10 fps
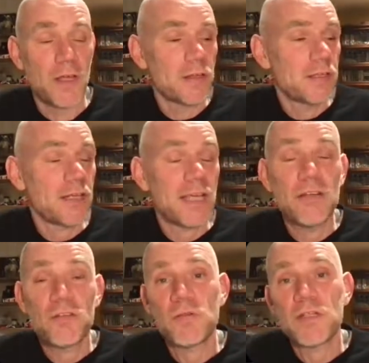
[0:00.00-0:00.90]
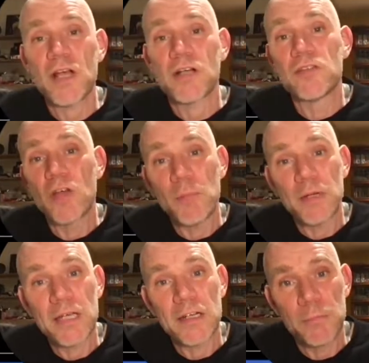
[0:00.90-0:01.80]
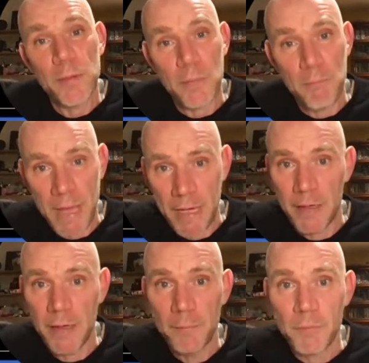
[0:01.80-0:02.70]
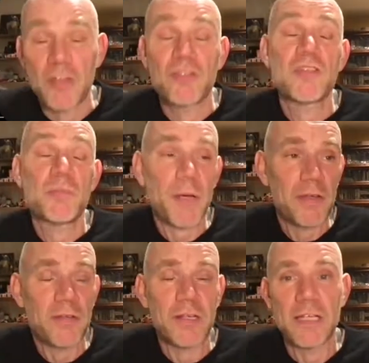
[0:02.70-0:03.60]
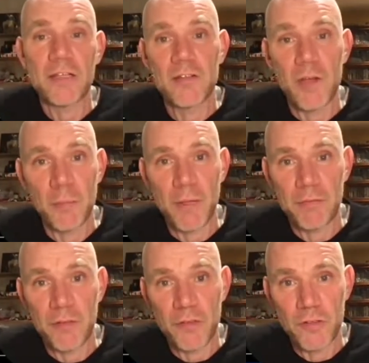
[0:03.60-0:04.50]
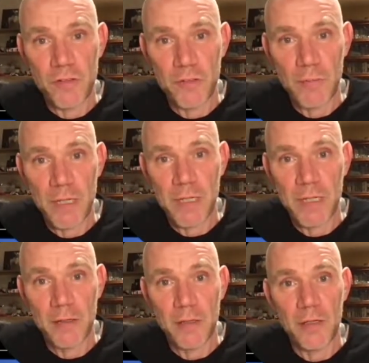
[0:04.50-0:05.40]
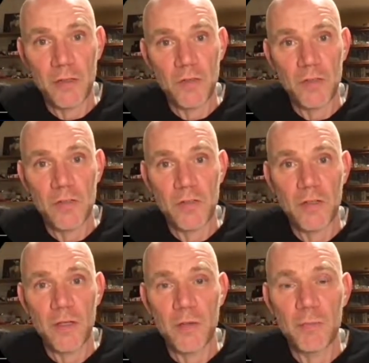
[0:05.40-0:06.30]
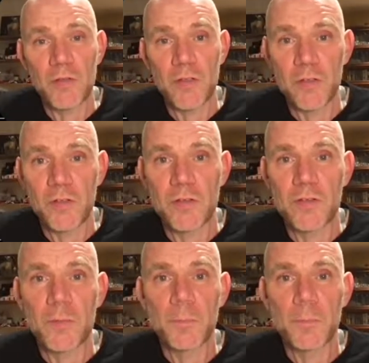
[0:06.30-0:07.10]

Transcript: That industries are dominated by men, especially in top level decision-making positions.